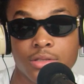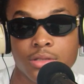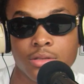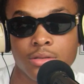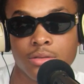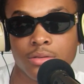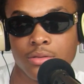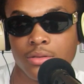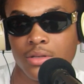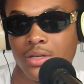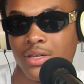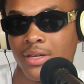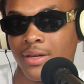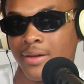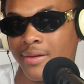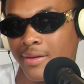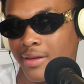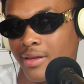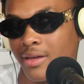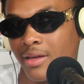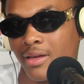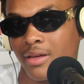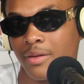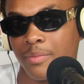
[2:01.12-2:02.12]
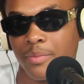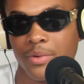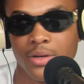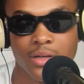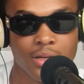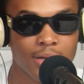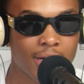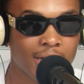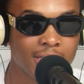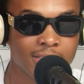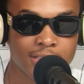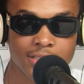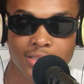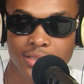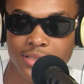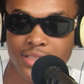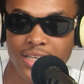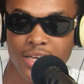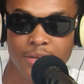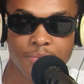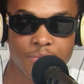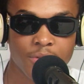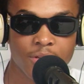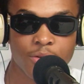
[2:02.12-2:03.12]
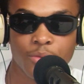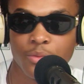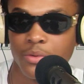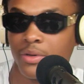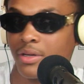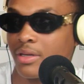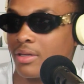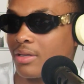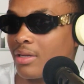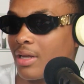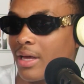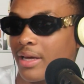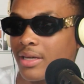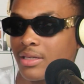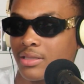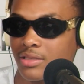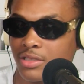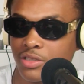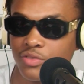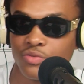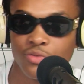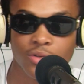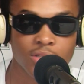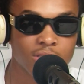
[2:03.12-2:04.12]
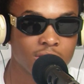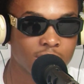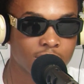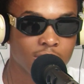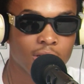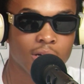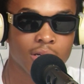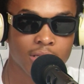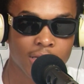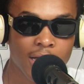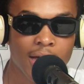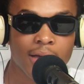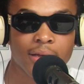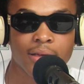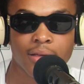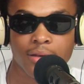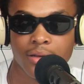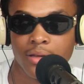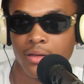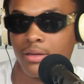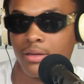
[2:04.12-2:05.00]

too. Yeah, but I just tapped in with it. Like just really start locking